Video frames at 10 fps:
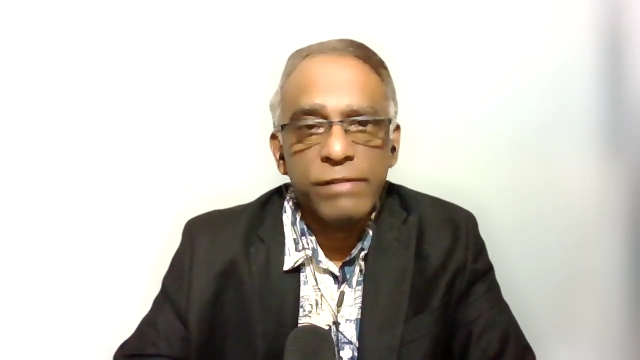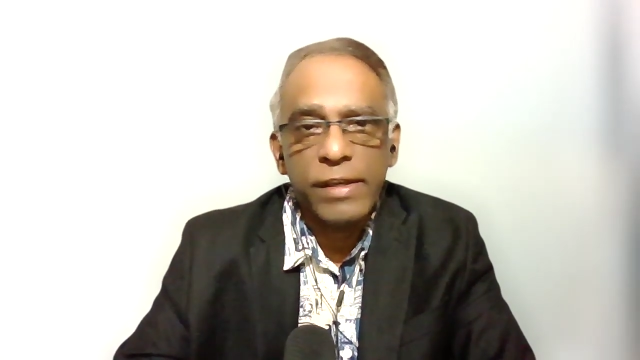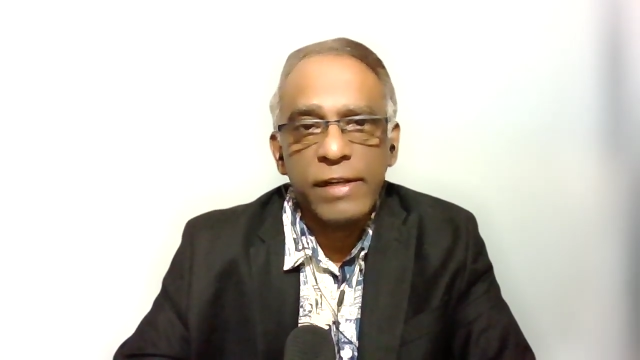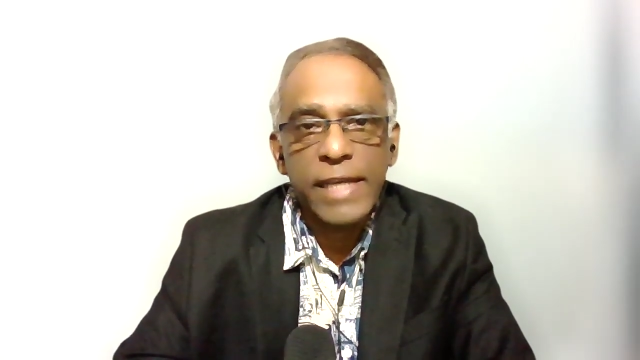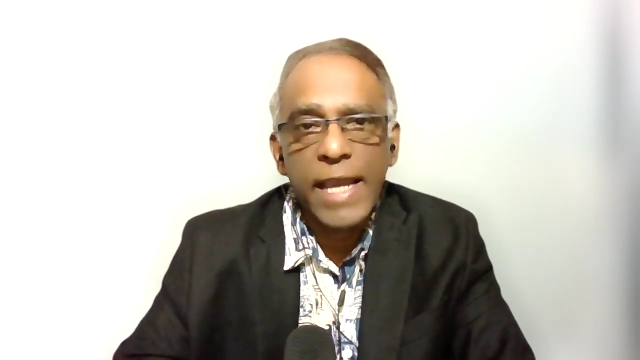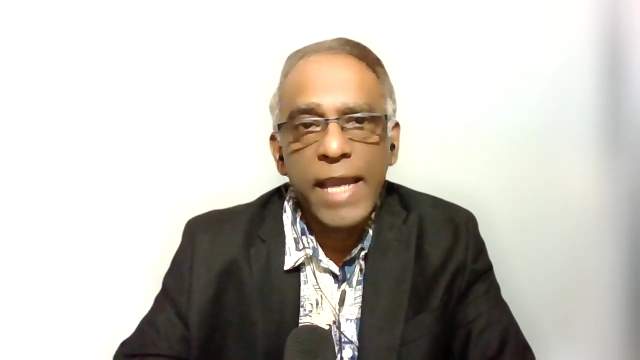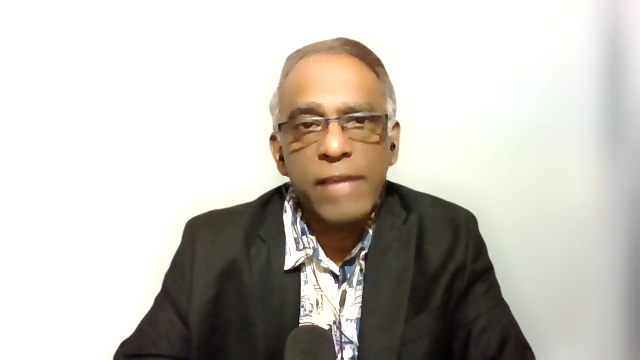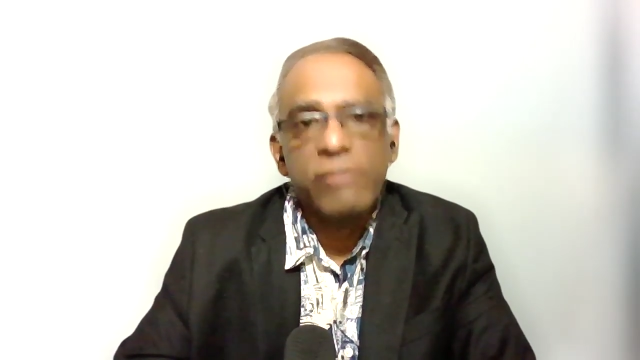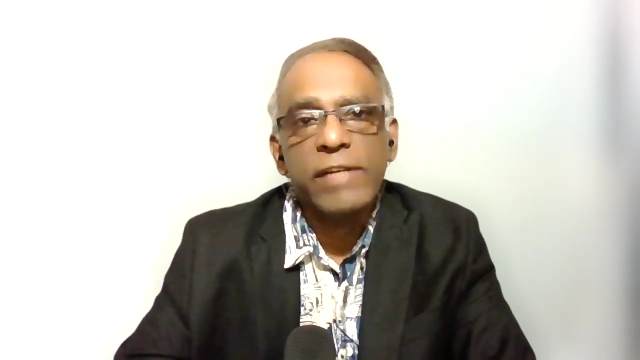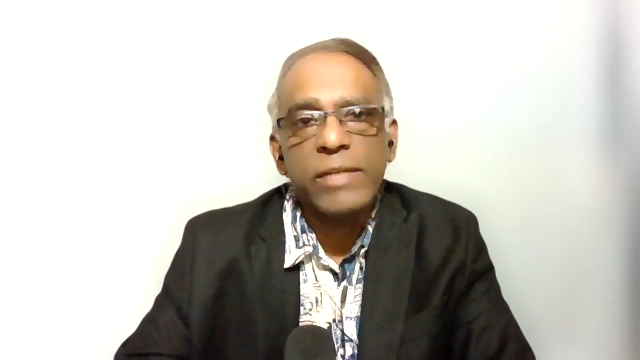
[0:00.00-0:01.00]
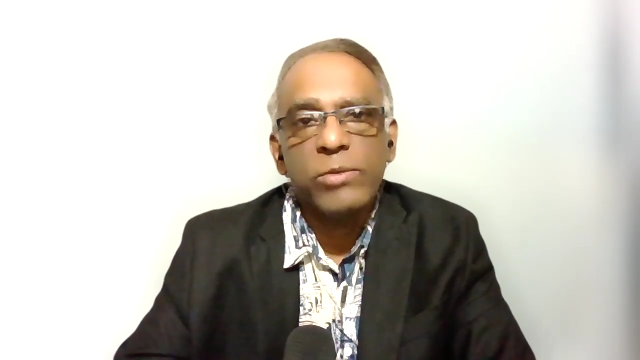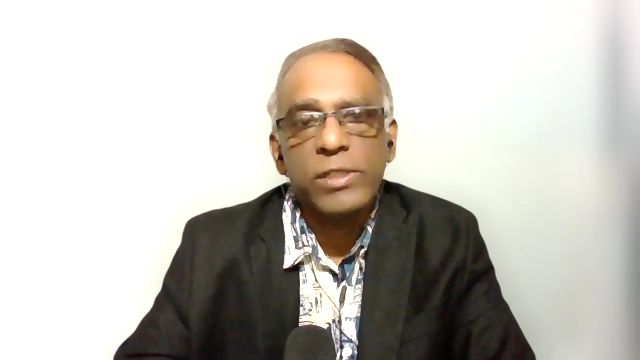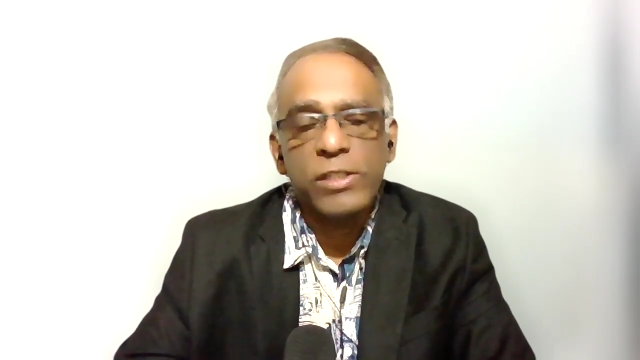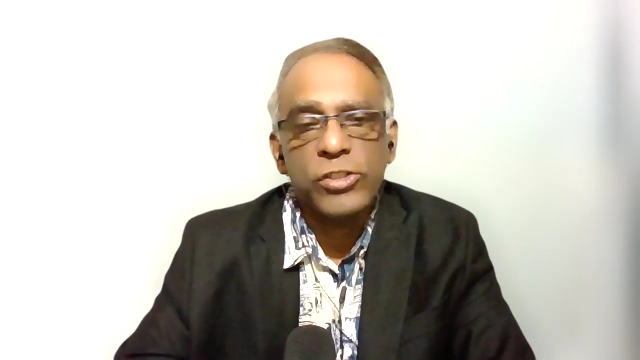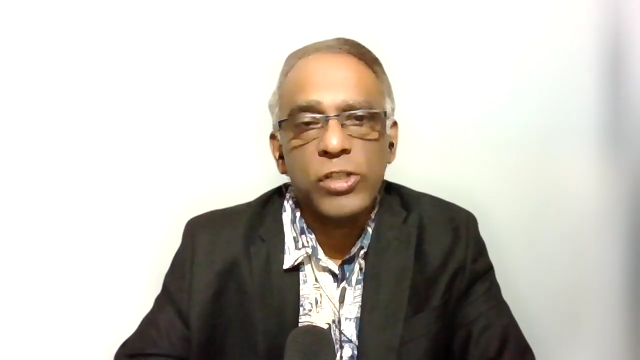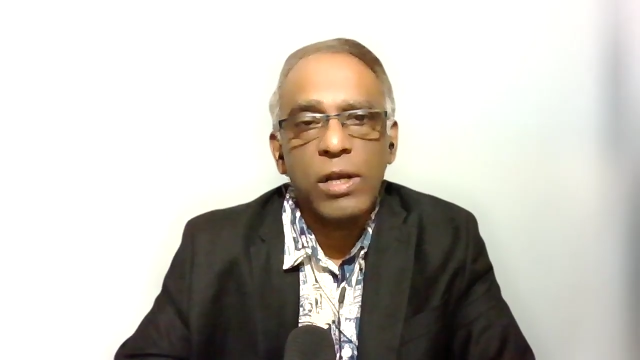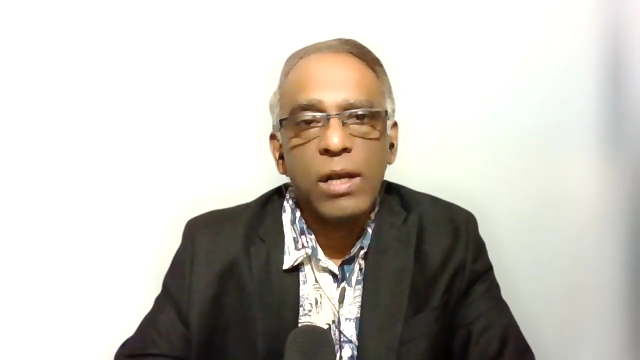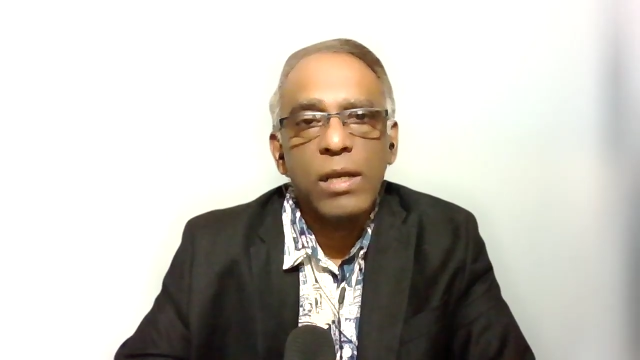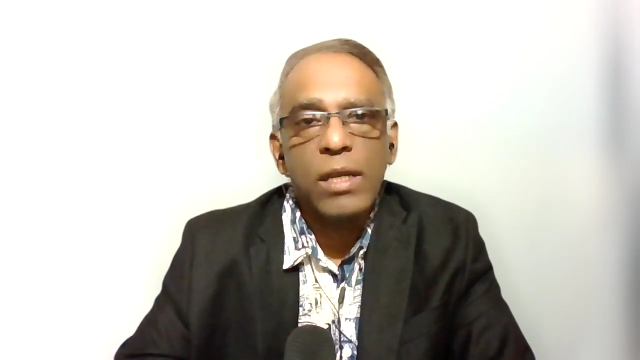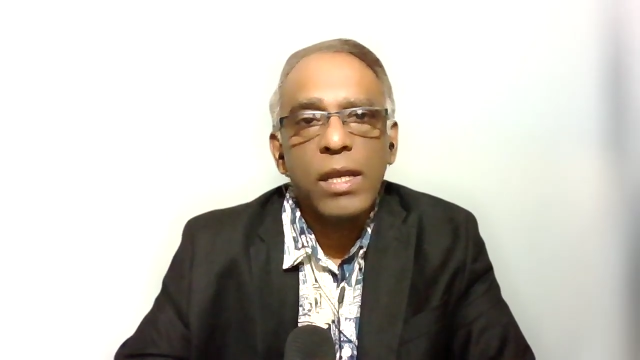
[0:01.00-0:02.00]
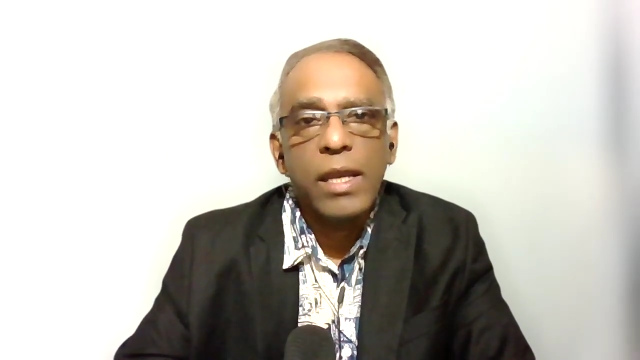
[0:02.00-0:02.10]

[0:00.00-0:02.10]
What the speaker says: very angry with the Shah.